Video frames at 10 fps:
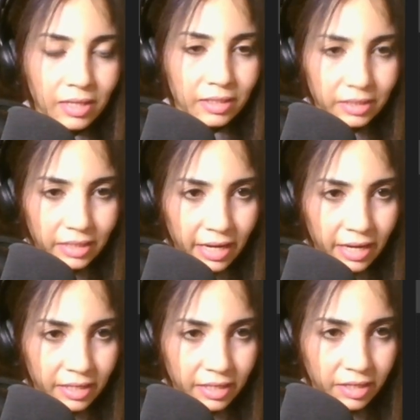
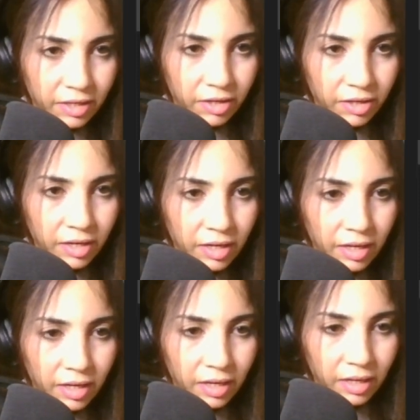tag here
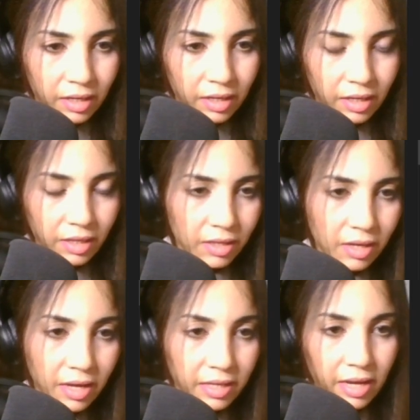in the
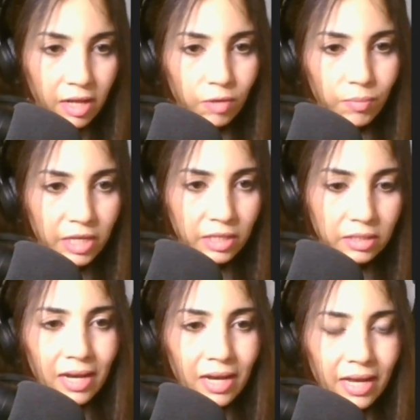head
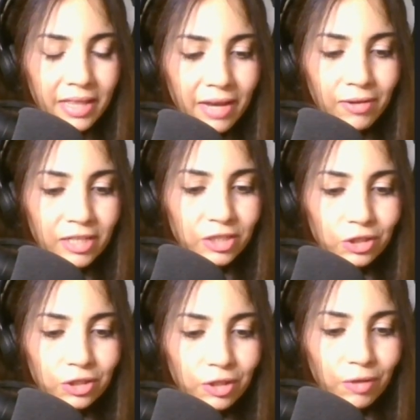element. And now let's
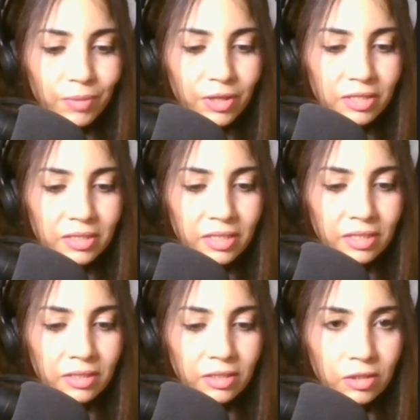just copy the
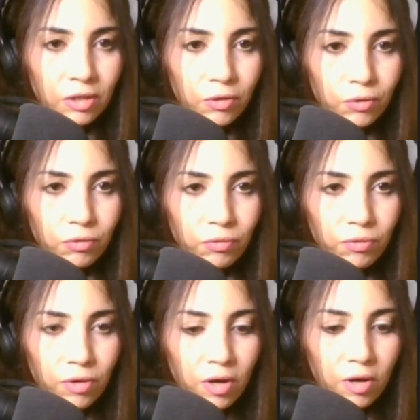CSS code
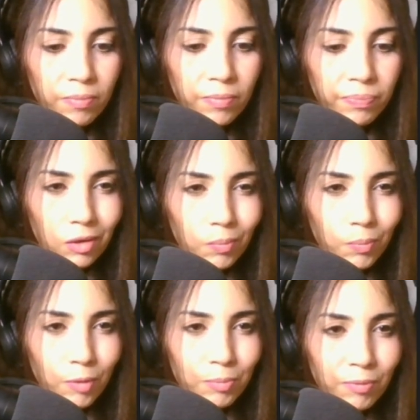from
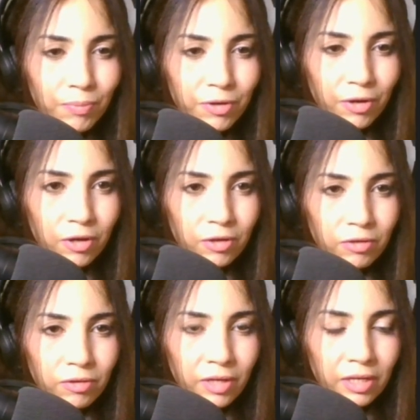
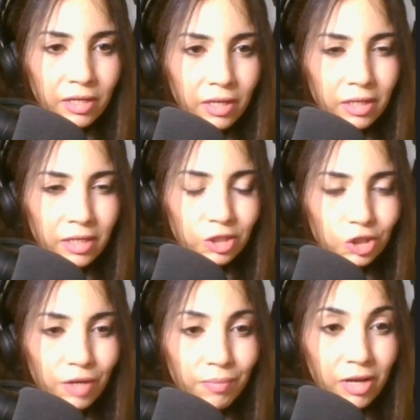
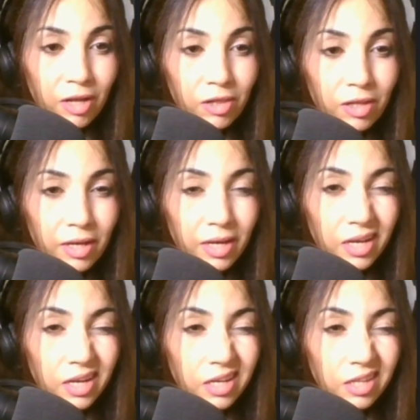popup.html
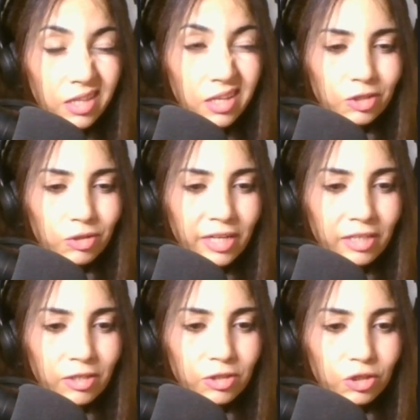in
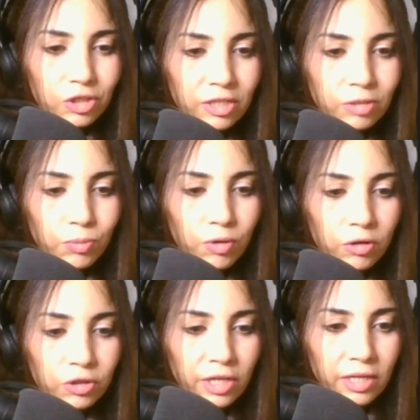Trackless Chess
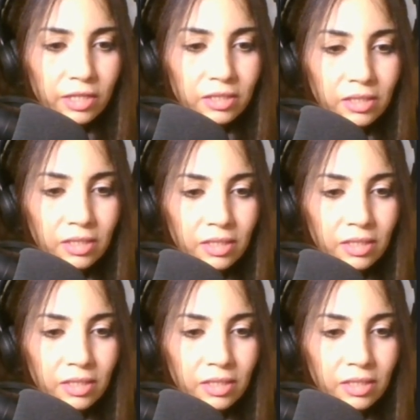project.